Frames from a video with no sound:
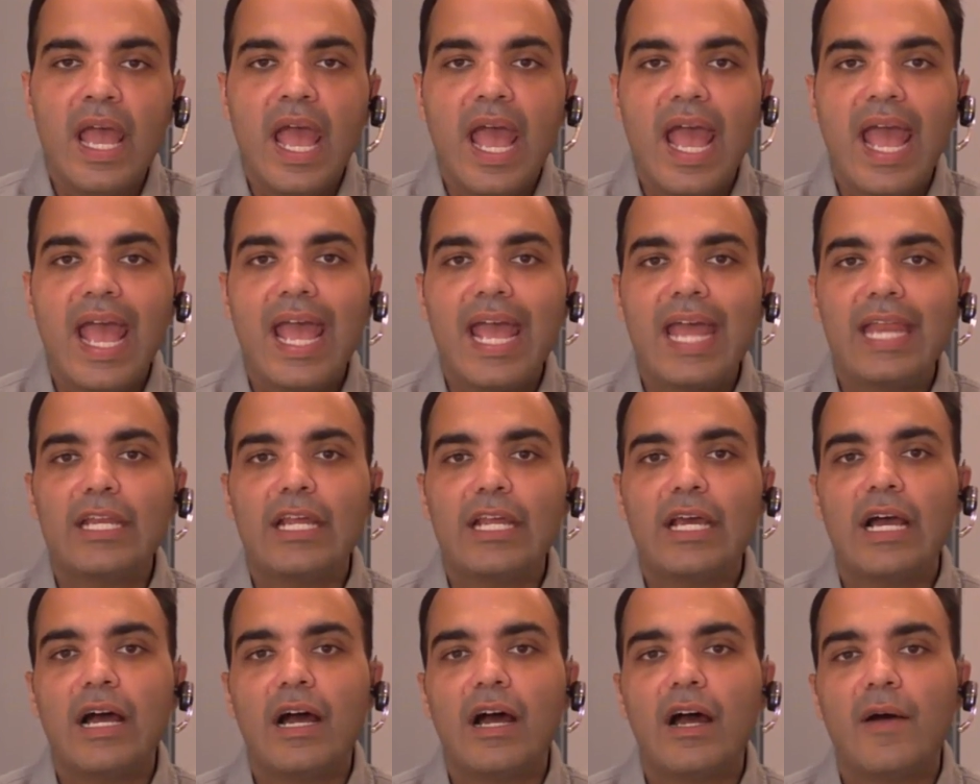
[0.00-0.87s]
And
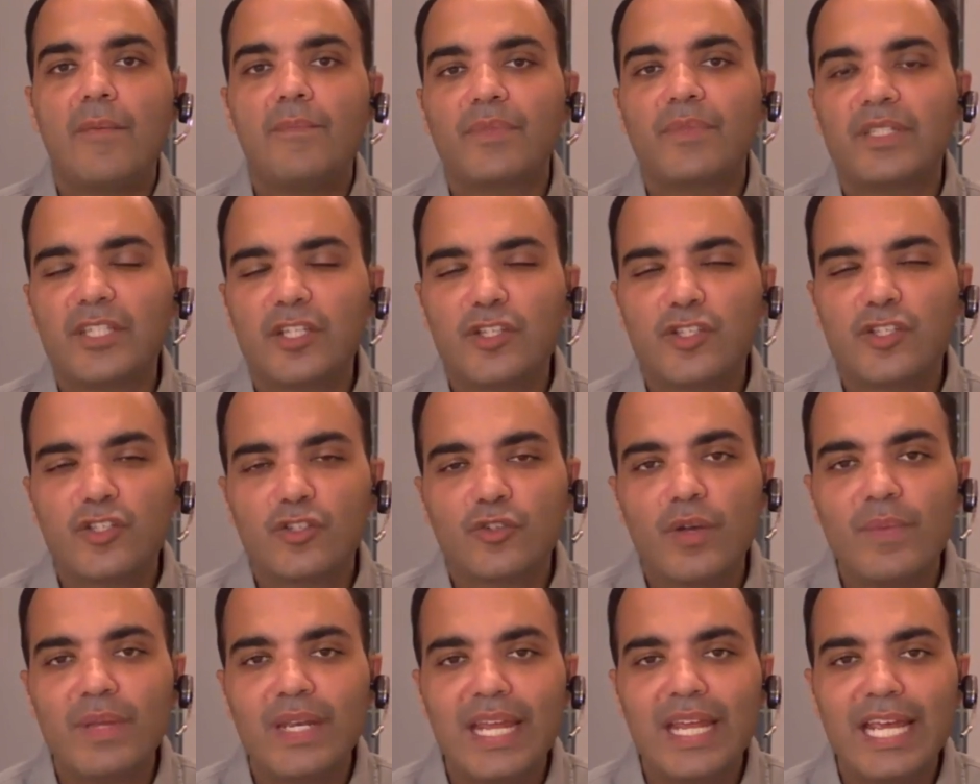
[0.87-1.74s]

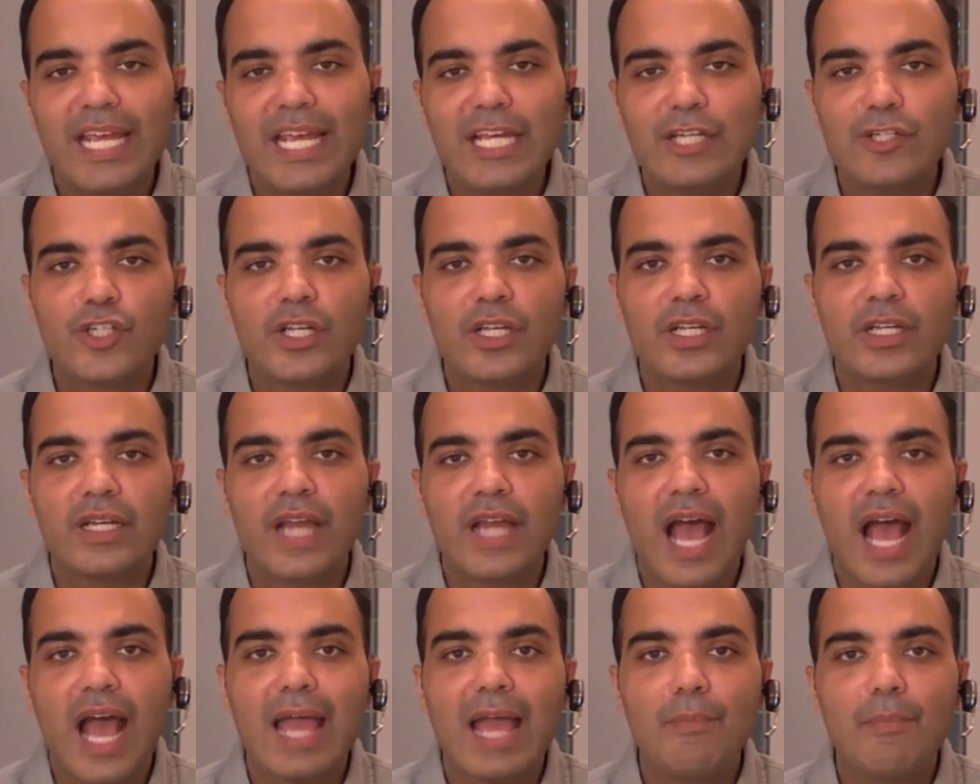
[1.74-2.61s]
discrimination,
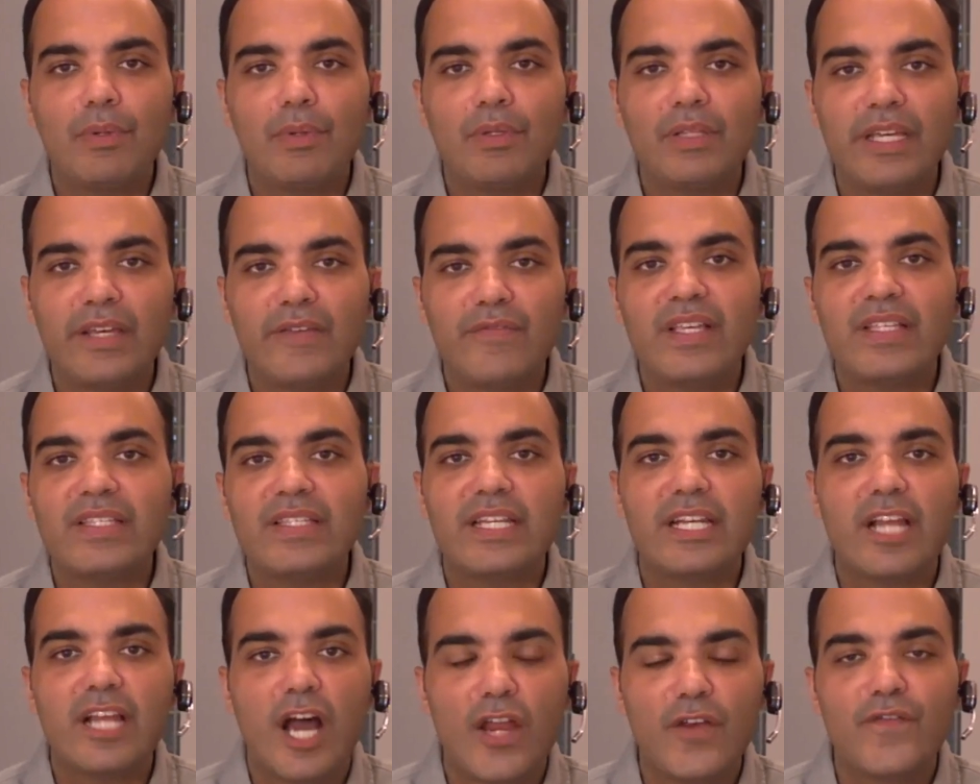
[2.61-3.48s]
I believe, is
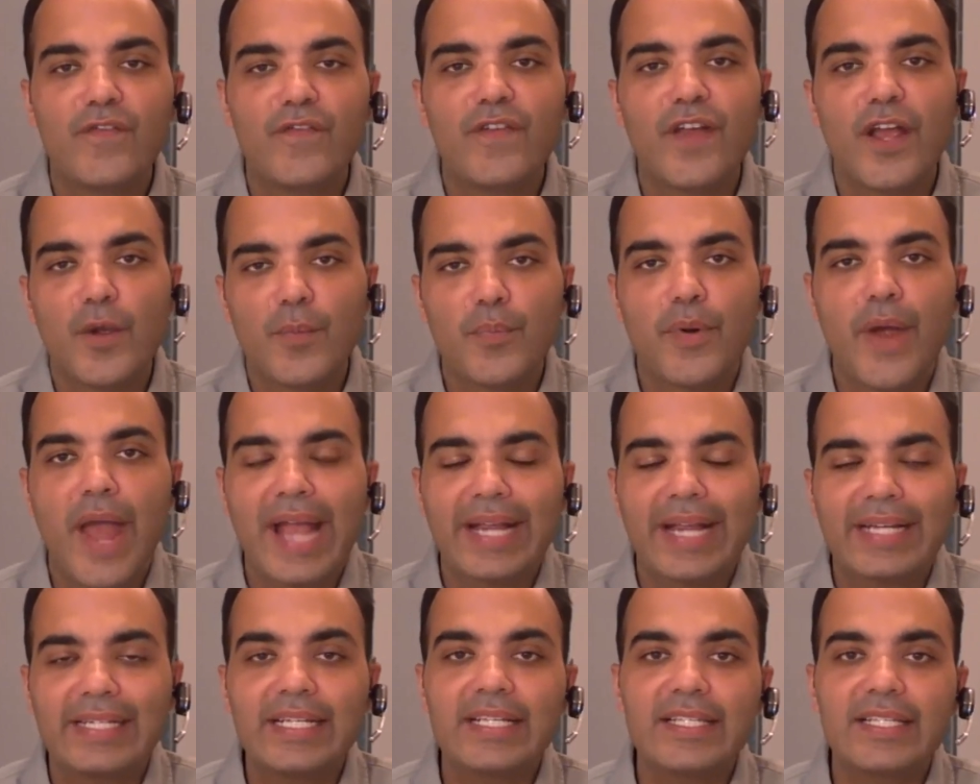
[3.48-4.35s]
an unfair
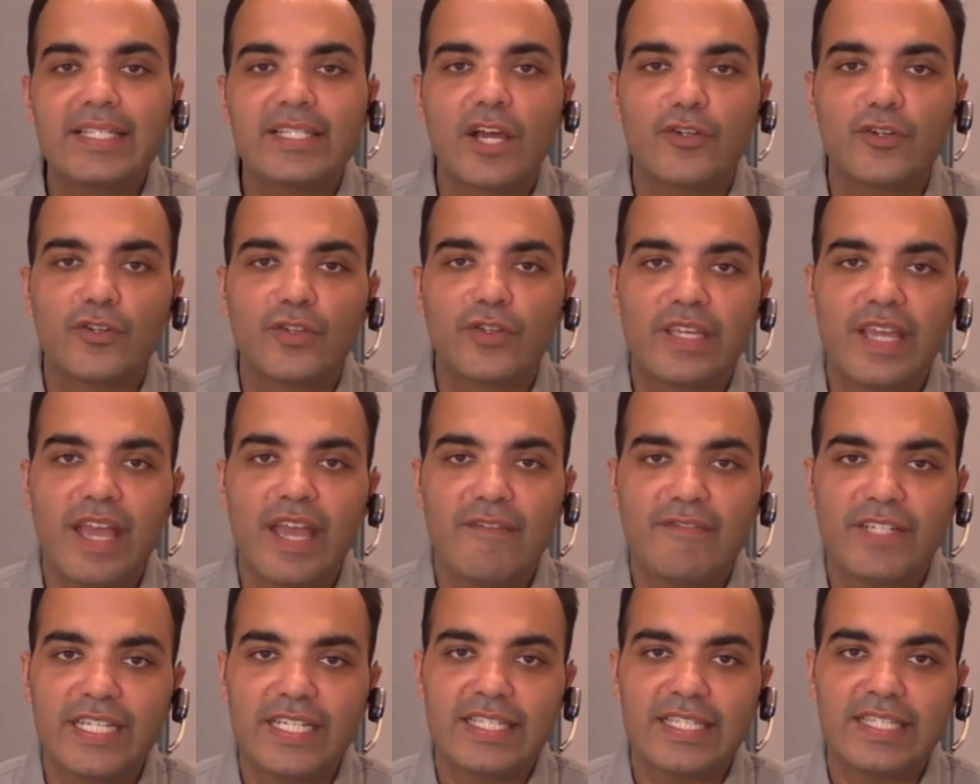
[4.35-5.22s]
practice under the
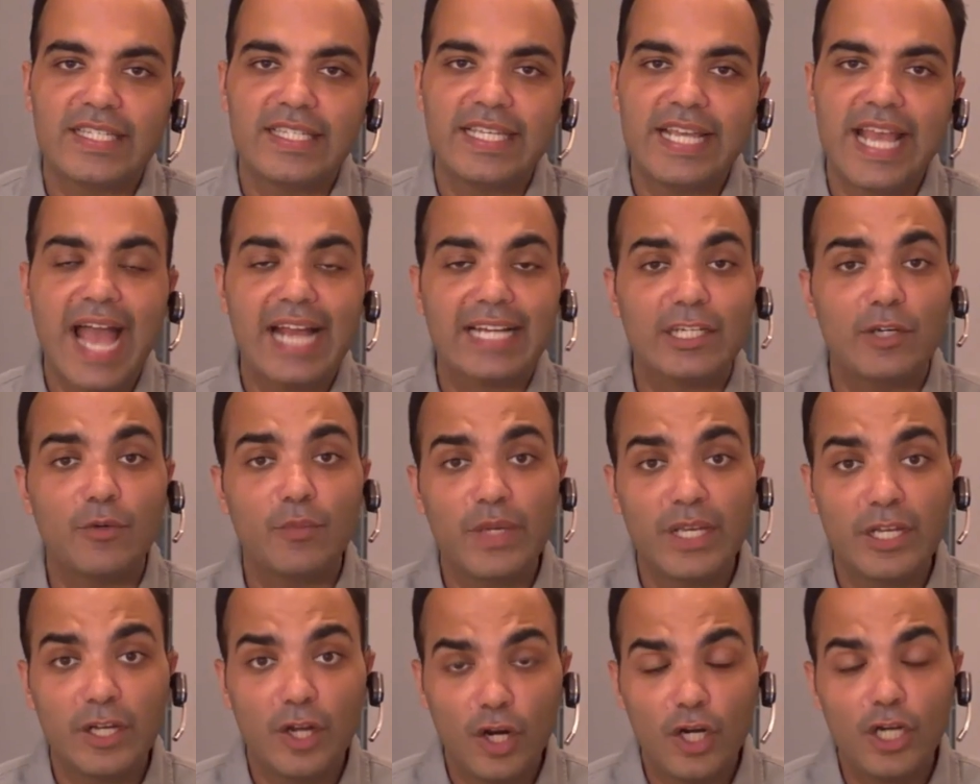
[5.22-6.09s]
FTC Act, and
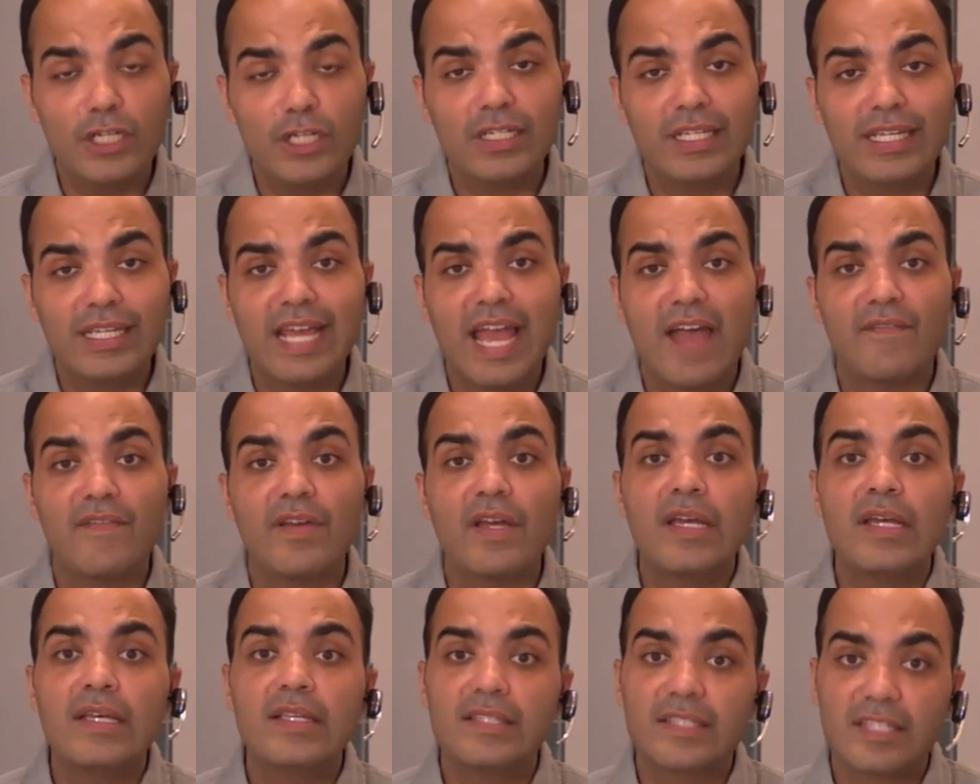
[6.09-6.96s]
we currently have
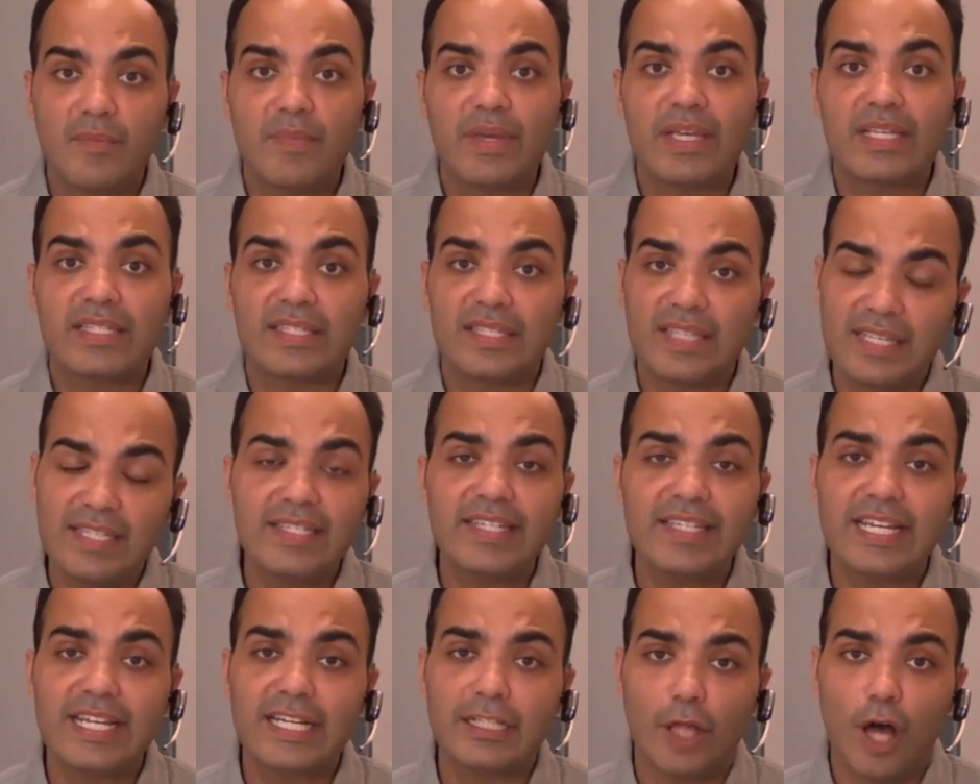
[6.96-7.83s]
some
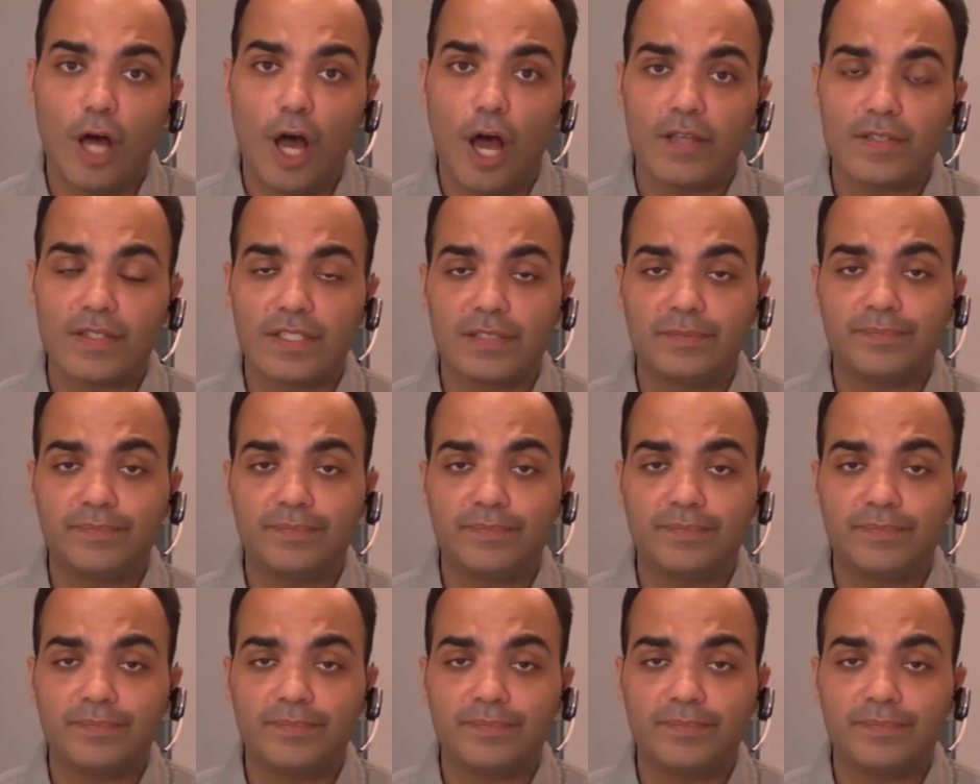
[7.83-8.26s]
existing laws